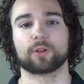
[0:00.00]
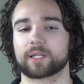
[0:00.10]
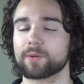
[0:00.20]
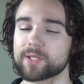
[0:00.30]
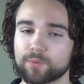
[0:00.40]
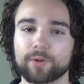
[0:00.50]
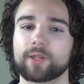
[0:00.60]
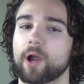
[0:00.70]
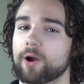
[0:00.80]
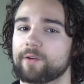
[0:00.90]
Look, it was
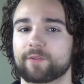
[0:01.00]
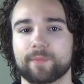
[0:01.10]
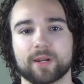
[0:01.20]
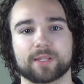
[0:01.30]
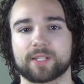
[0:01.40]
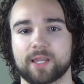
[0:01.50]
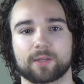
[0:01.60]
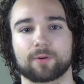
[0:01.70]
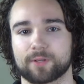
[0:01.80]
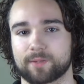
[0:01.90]
really hard for me to attain
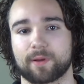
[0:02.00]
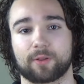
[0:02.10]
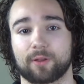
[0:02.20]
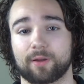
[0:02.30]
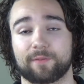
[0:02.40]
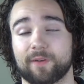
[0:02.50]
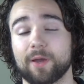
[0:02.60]
goals in my life.